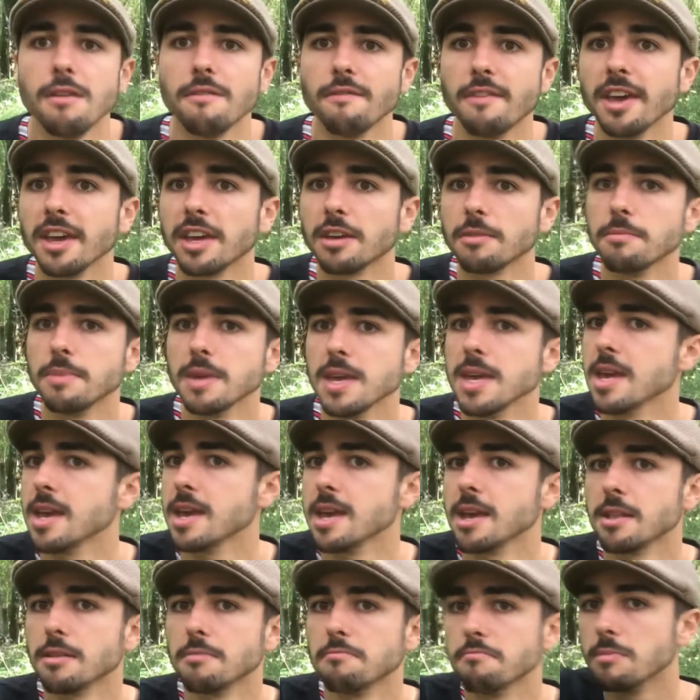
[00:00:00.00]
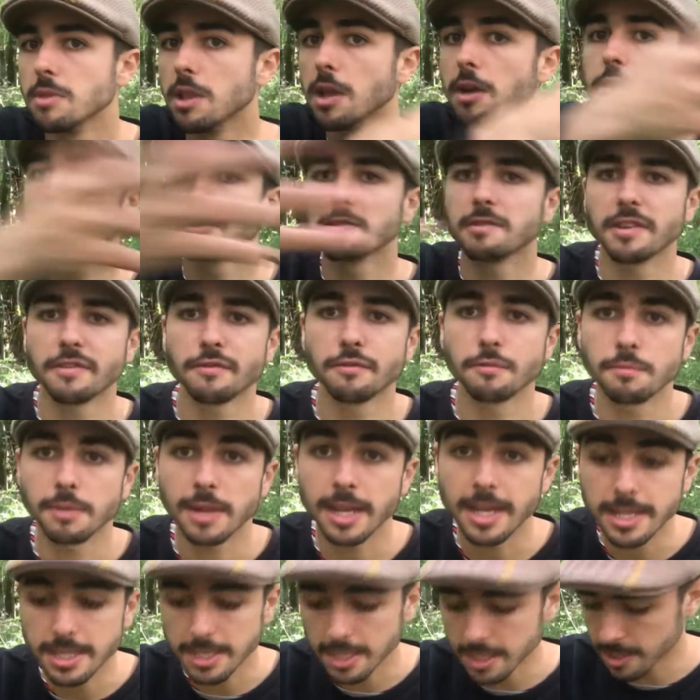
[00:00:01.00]
They can be in loads of different
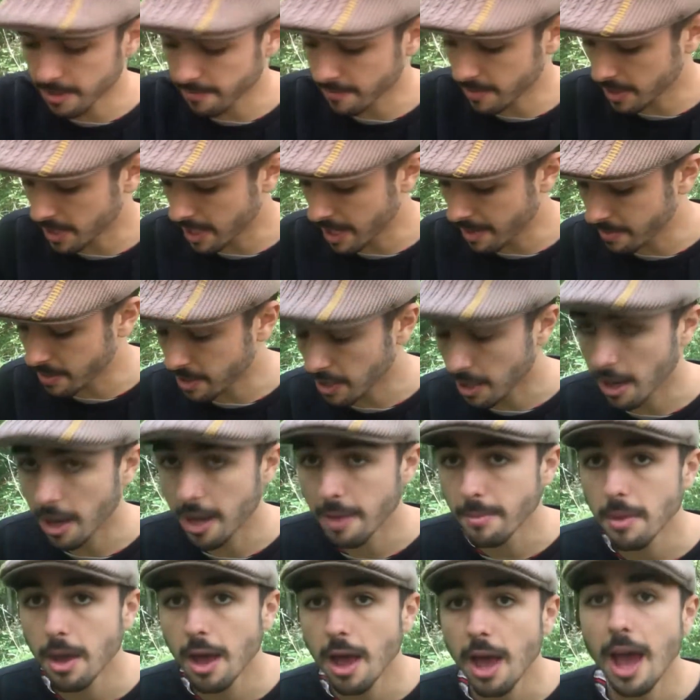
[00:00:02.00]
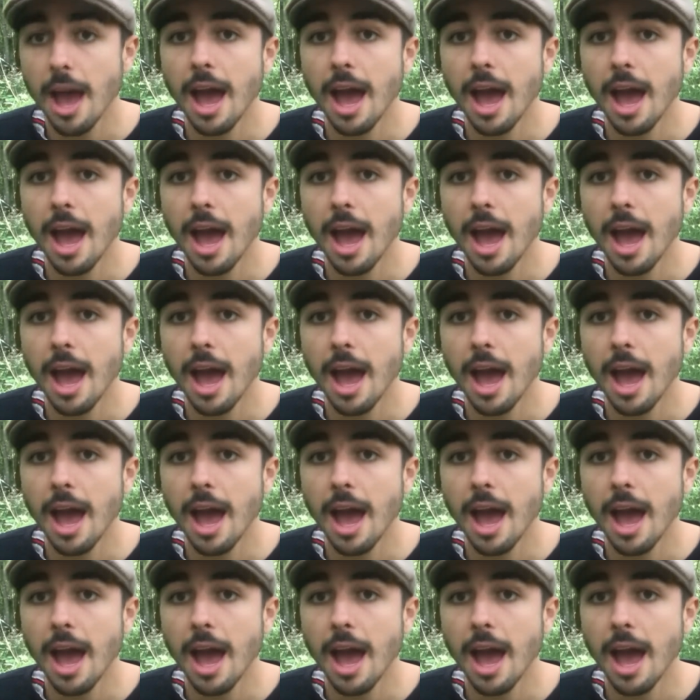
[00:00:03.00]
places at the same time,